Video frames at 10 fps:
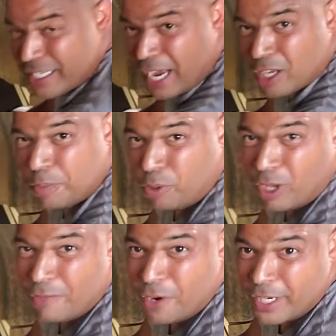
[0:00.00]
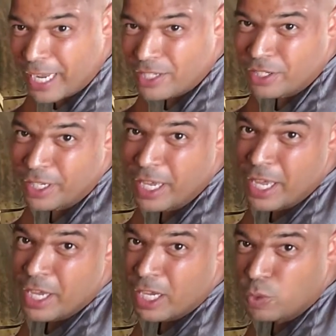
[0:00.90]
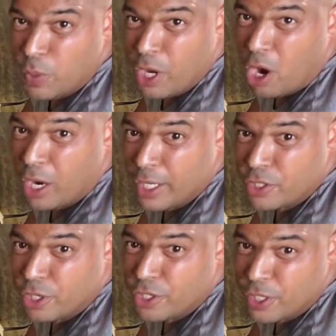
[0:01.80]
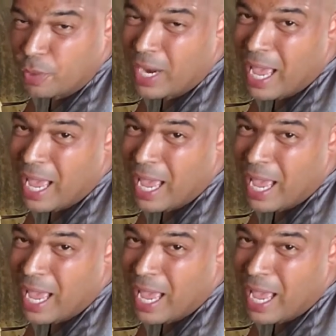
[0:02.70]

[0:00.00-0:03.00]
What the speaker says: not going to pull off very nicely because we are in Jersey where